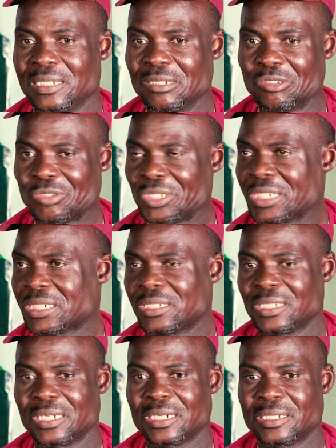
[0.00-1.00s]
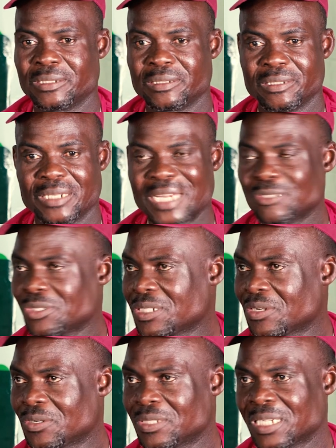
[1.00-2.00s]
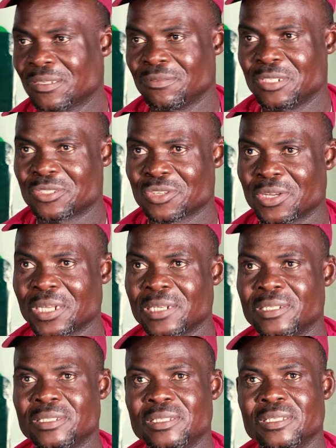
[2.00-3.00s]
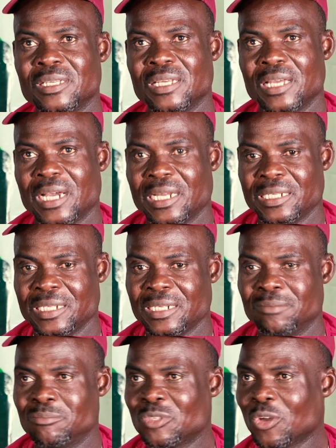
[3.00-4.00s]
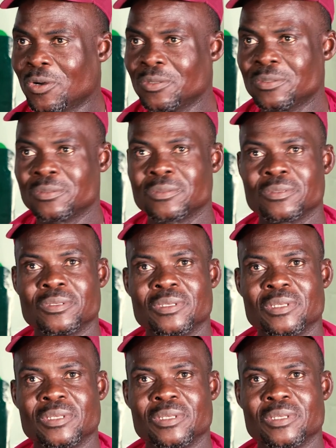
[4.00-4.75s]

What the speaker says: increase the nitrogen content of the soil, and turn